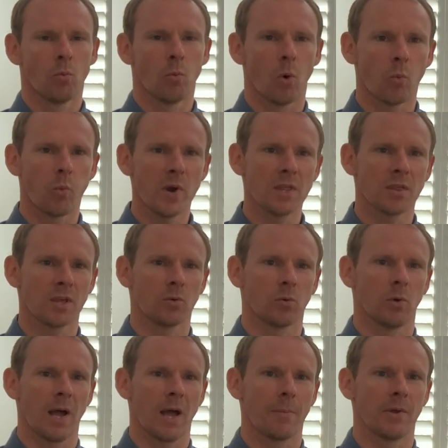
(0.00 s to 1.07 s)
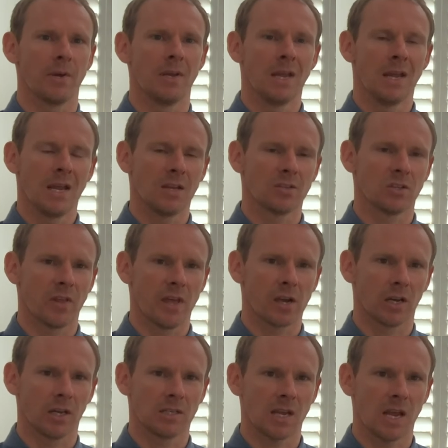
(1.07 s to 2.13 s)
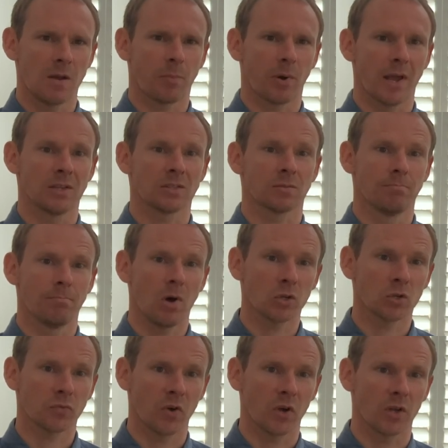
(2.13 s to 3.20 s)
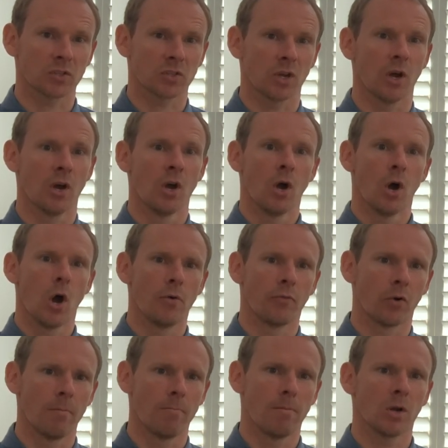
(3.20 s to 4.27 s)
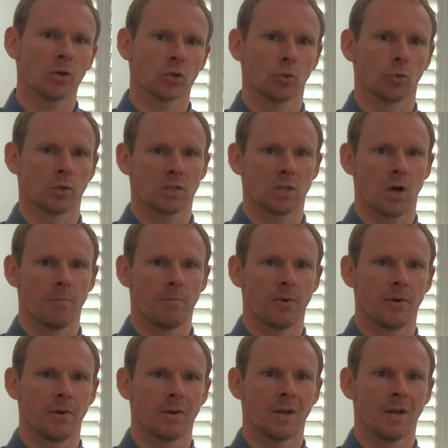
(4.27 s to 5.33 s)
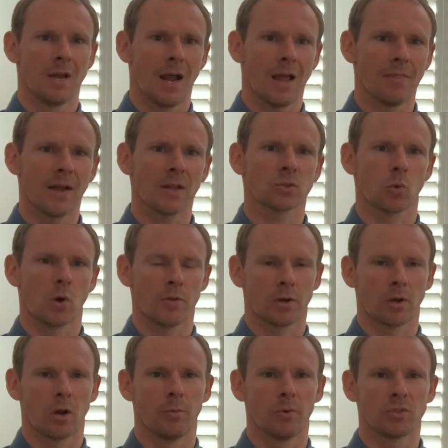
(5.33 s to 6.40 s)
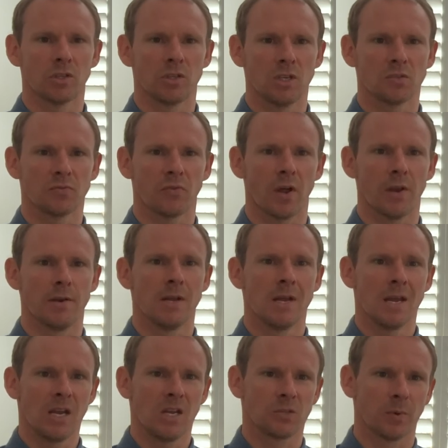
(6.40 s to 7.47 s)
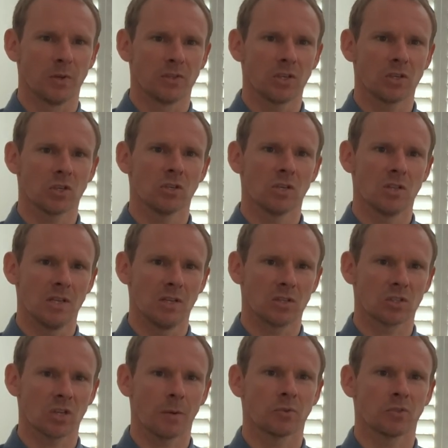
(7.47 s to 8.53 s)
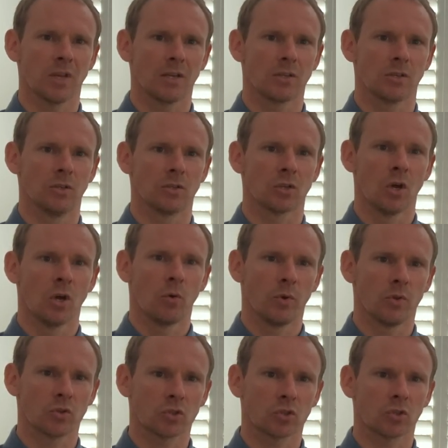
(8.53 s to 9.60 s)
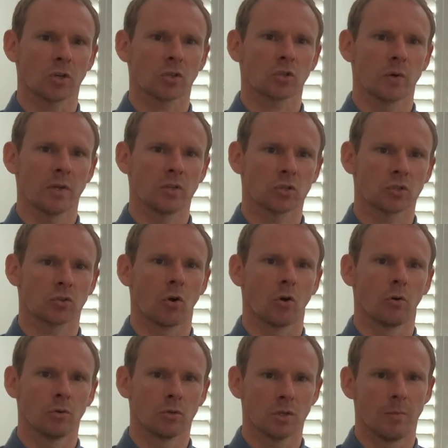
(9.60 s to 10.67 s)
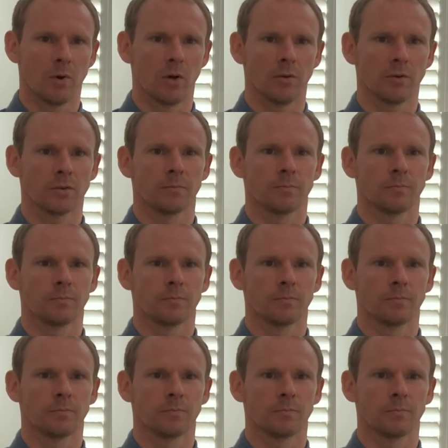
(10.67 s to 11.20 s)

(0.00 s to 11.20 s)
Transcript: What we think will happen is that they're going to take place much faster over a much shorter time period. And that's why the Global Cities Fund is positioned in these subsectors with structurally strong demand.